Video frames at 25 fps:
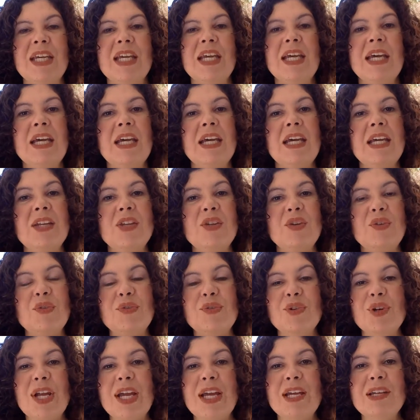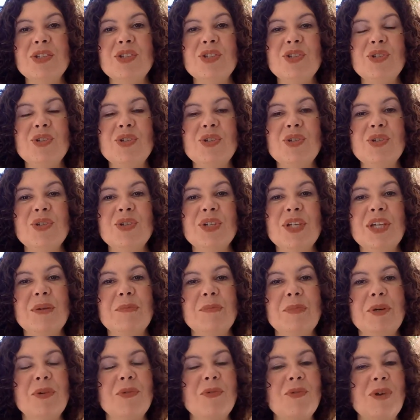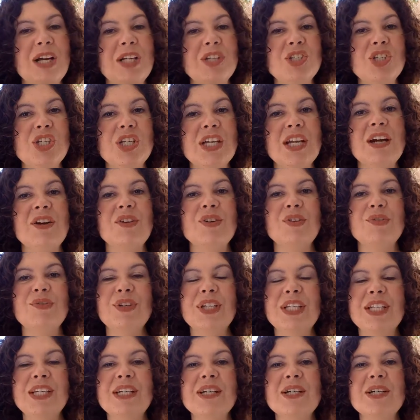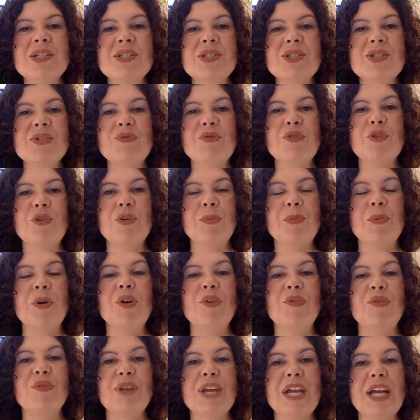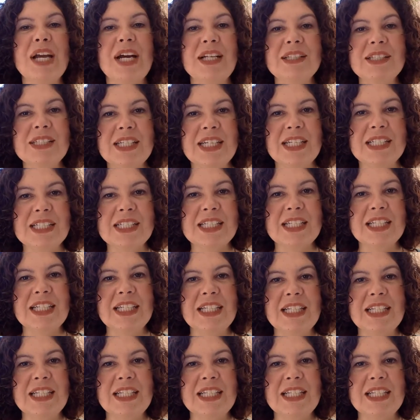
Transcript: And don't forget to keep on watching our videos for more free content.